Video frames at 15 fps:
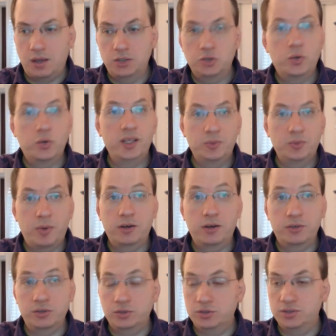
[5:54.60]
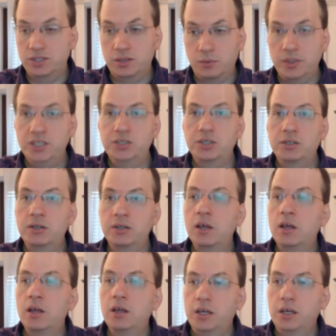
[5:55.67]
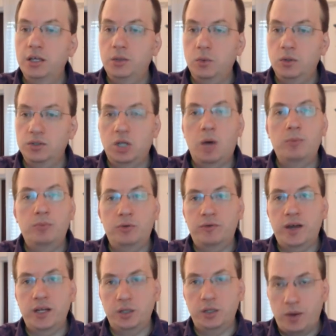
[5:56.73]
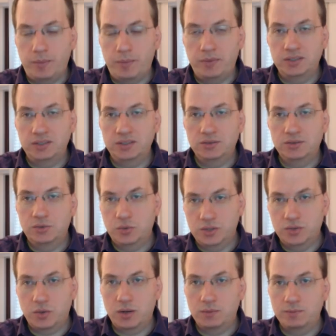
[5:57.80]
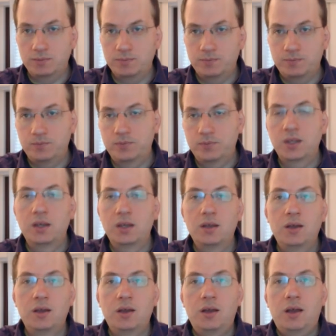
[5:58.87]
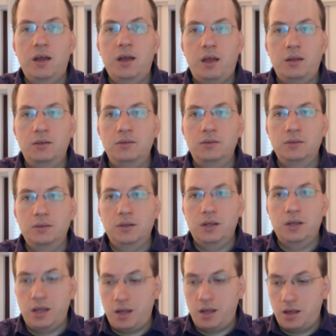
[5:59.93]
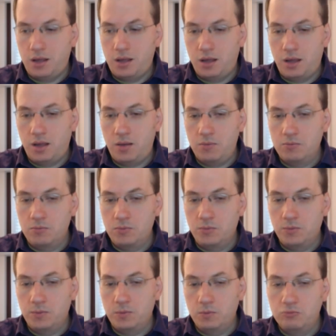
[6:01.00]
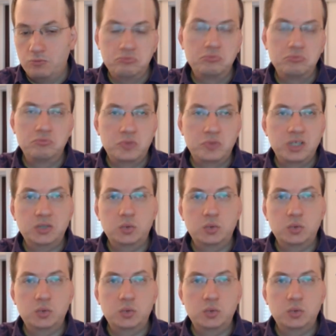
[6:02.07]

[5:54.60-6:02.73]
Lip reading: trade partners in the region, it will stop providing weapons to Israel. And this